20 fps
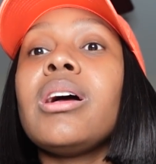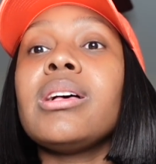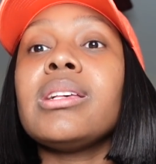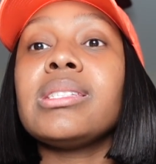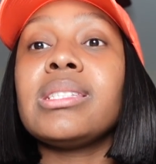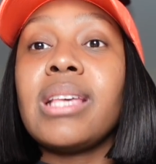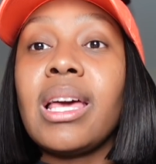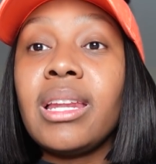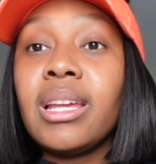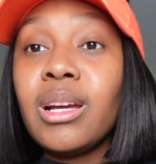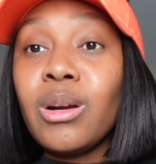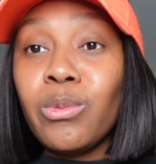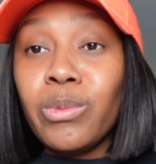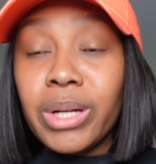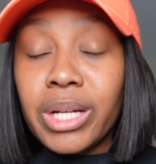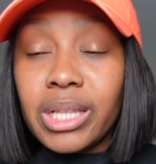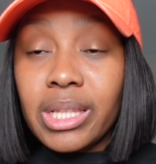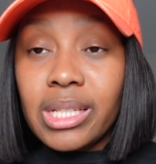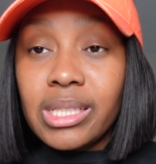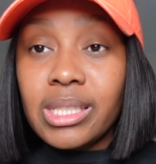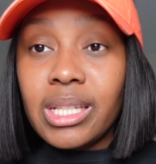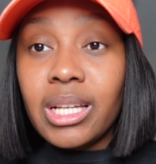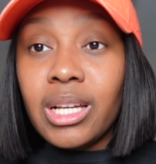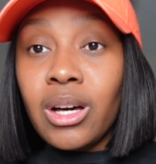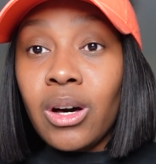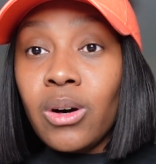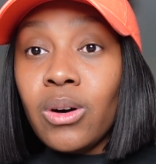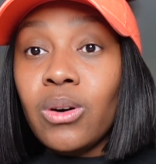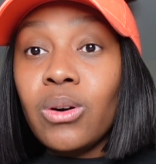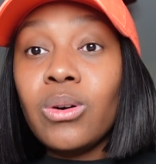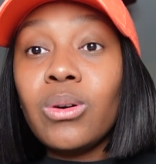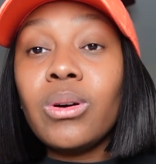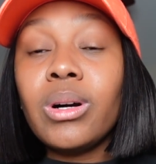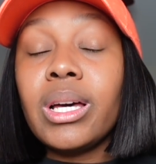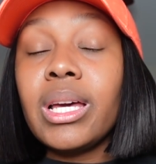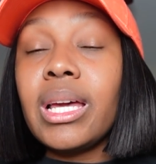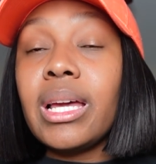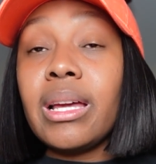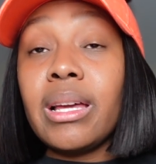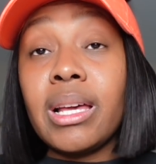Setting a realistic
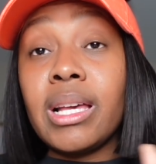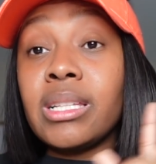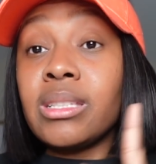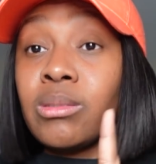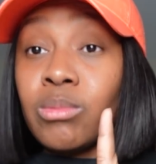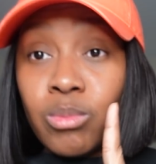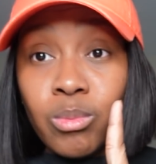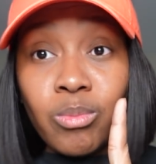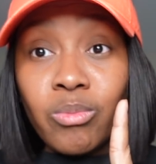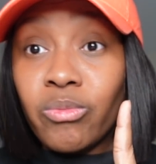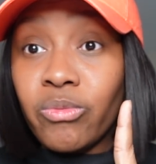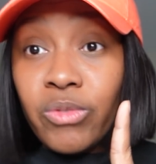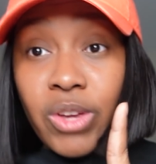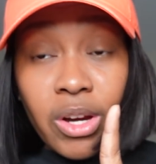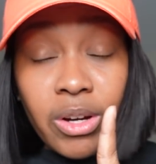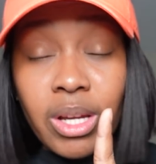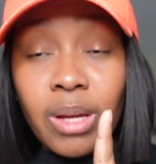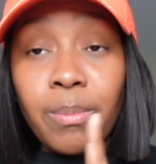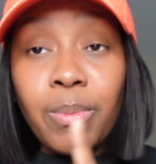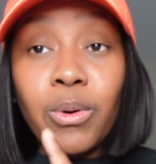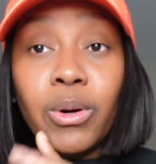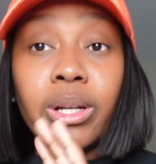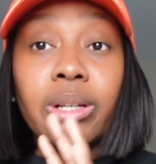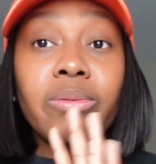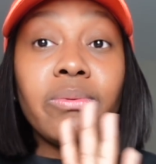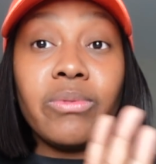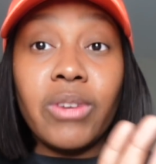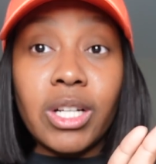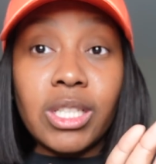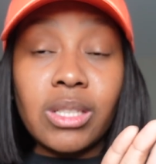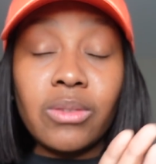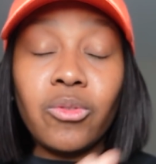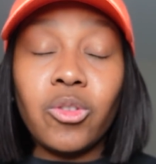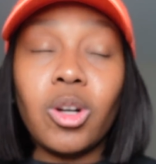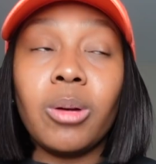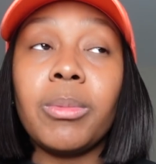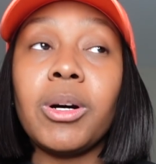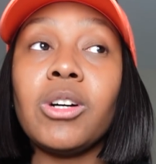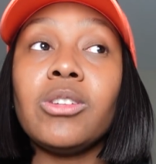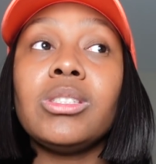goal is very important, first and
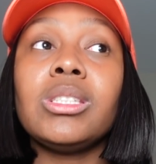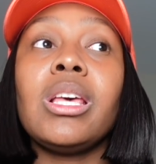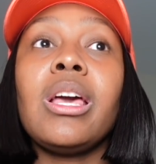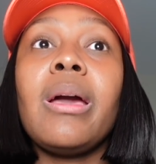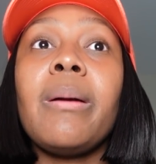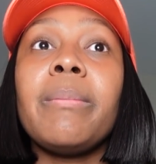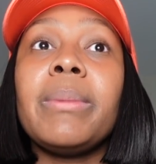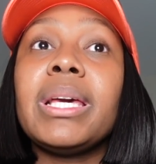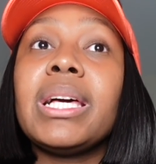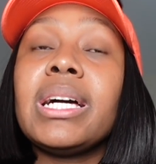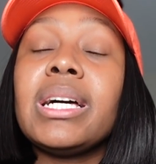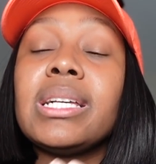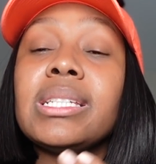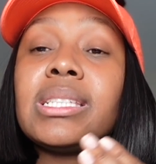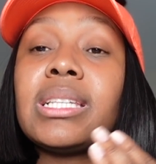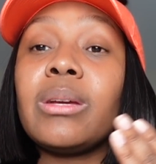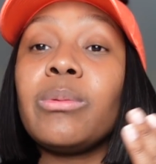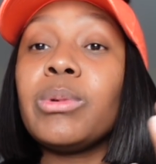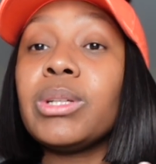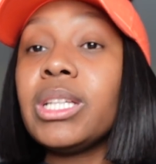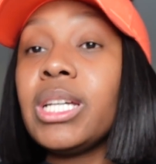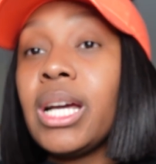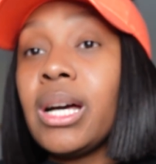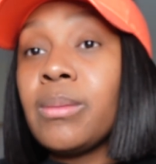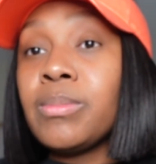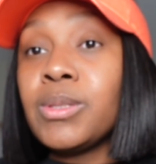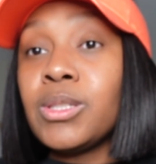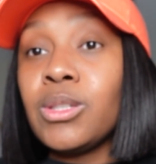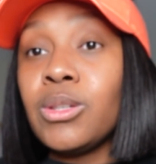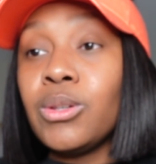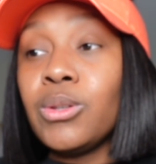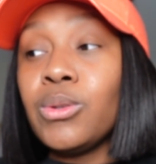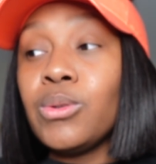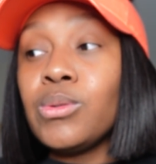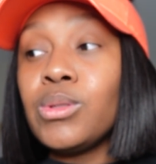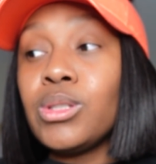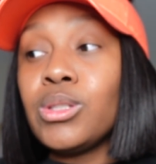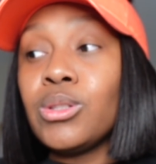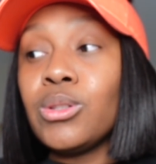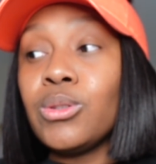foremost, because it really helps you
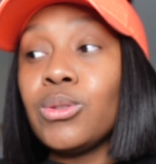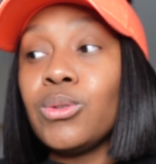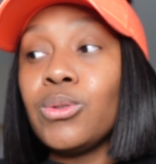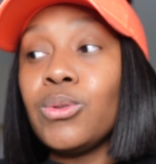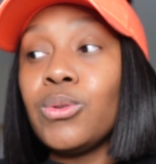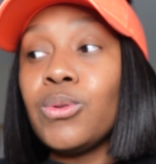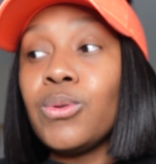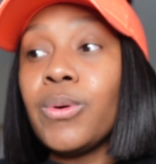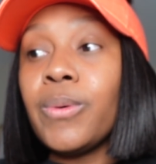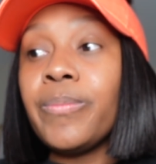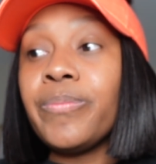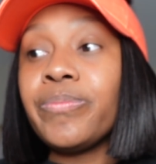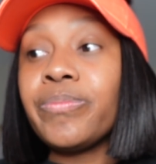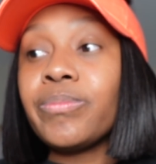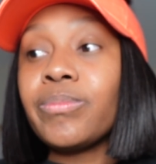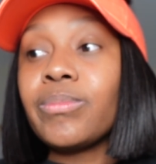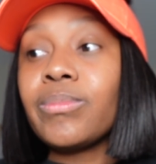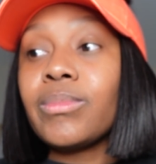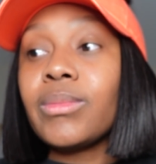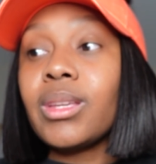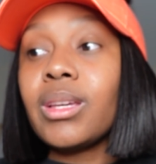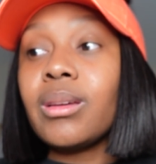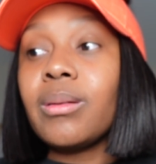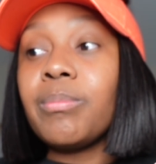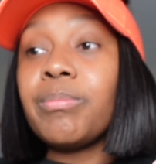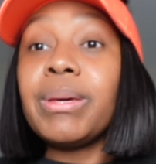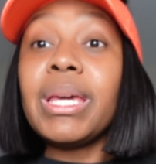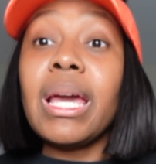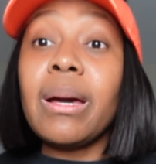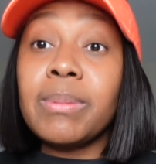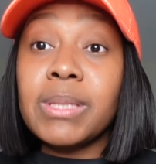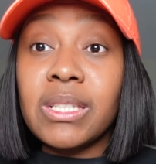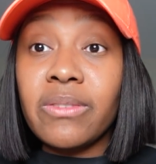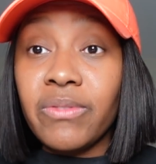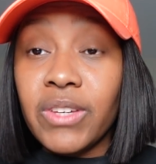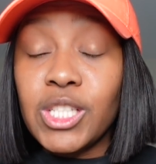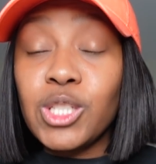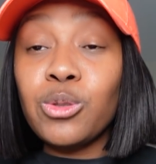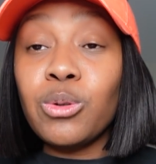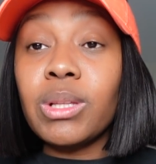to be able to
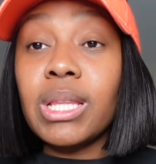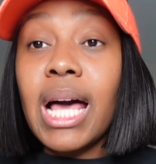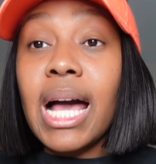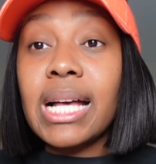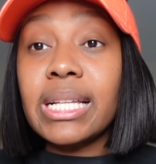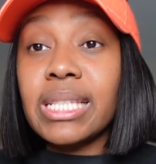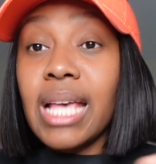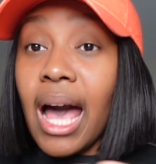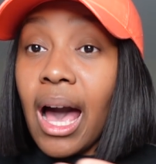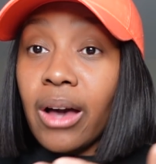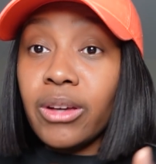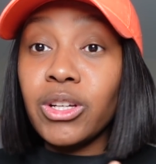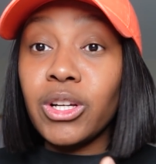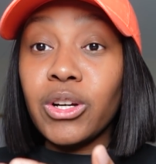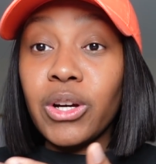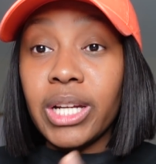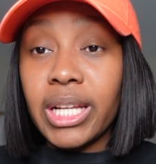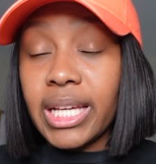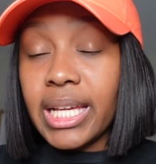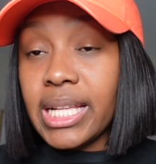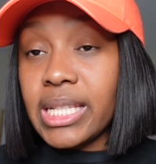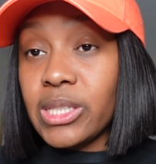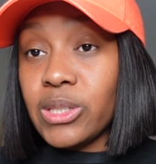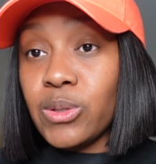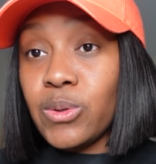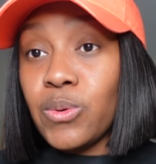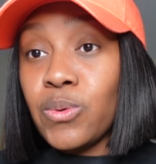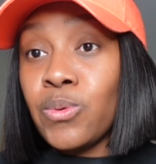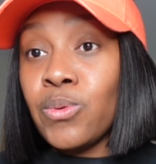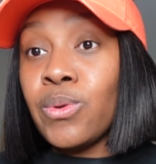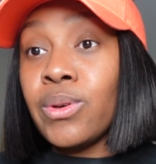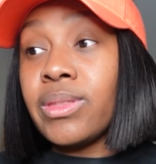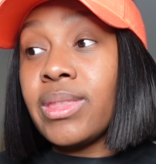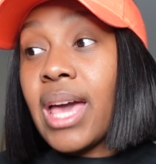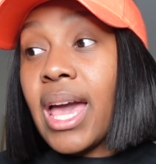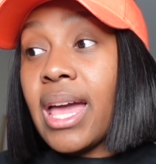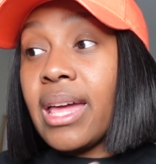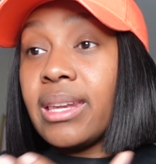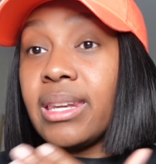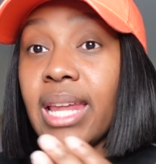visualize how you're going to get to
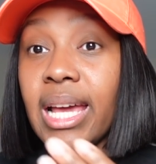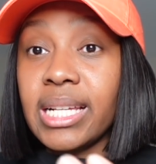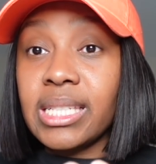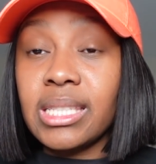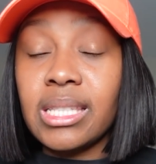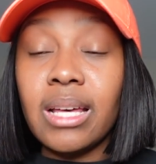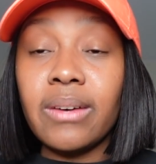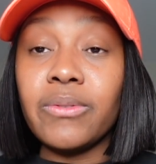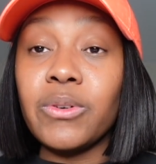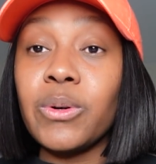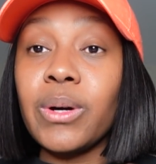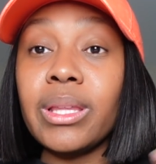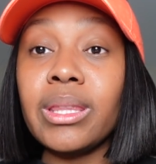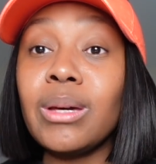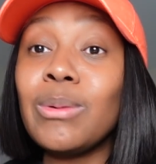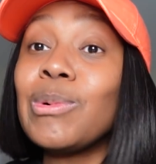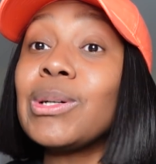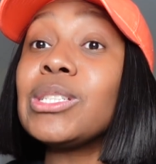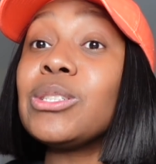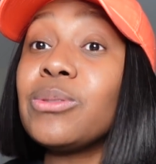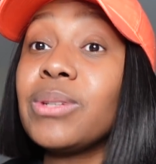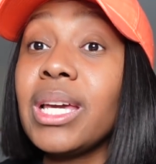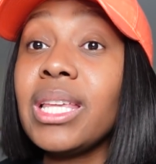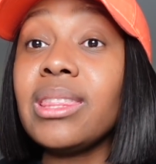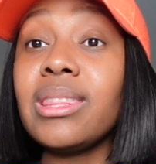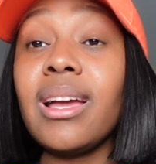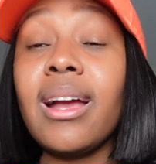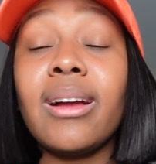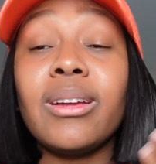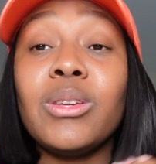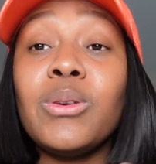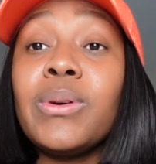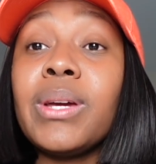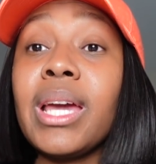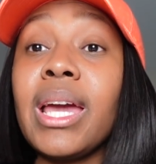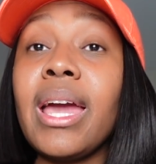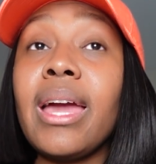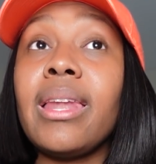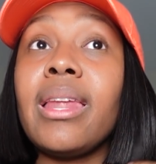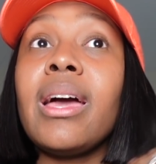that next level. And then once you get there, you
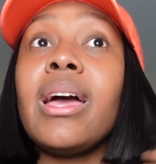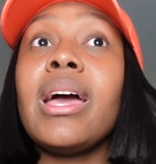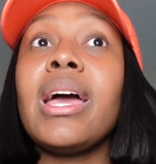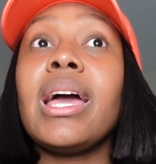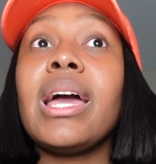can